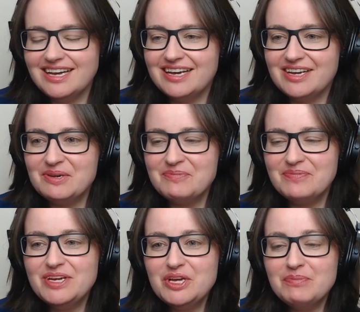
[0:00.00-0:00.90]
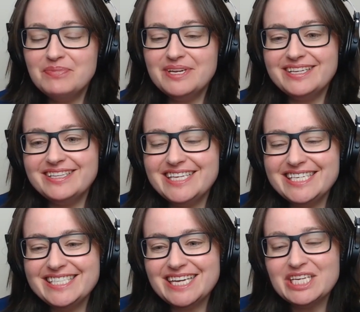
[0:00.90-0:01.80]
But
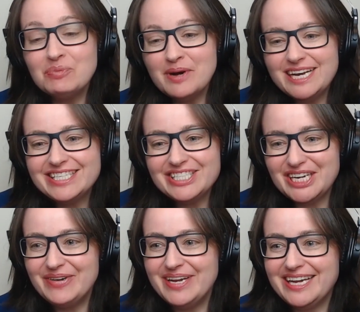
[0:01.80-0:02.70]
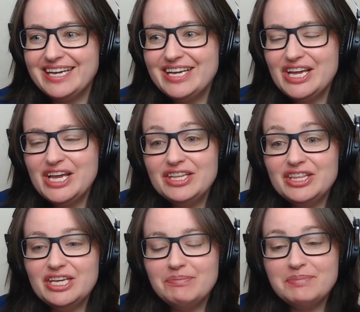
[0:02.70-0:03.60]
this, as well as showing
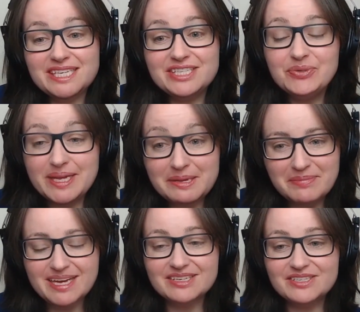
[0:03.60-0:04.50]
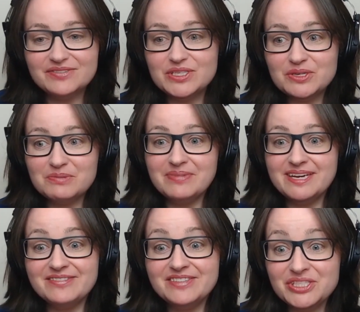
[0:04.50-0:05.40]
the potential impact of this
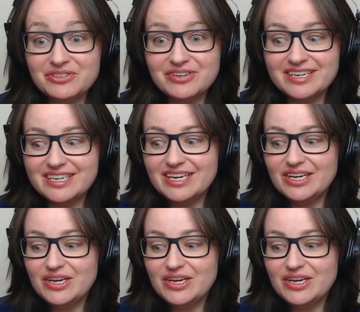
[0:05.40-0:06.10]
compound, this drug,